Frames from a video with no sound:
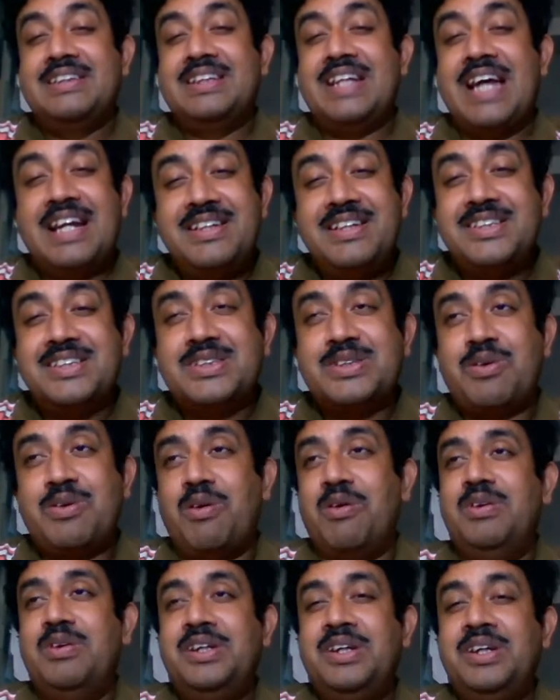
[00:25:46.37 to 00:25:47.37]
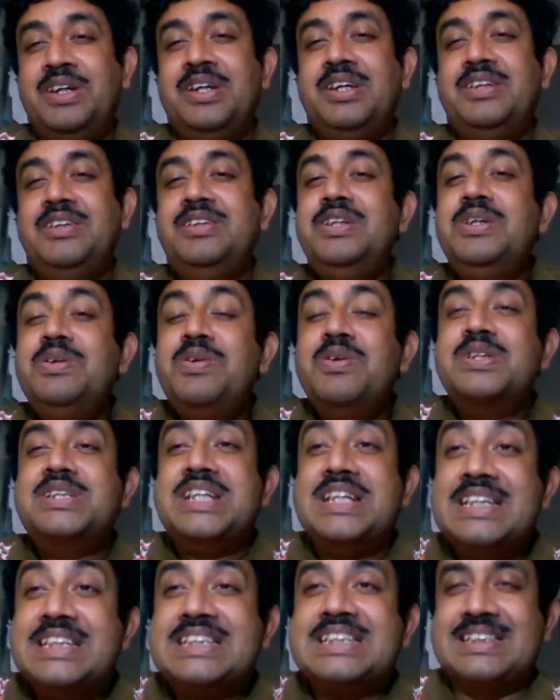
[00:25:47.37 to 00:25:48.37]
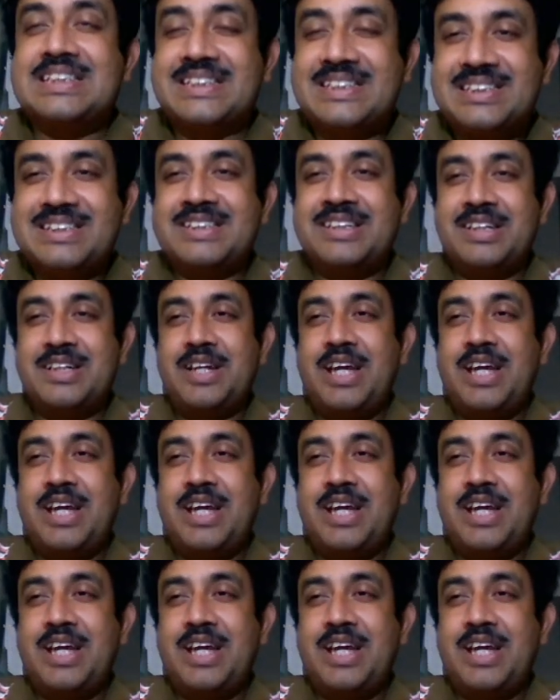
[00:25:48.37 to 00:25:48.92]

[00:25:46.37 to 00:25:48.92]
That is called neurogenesis.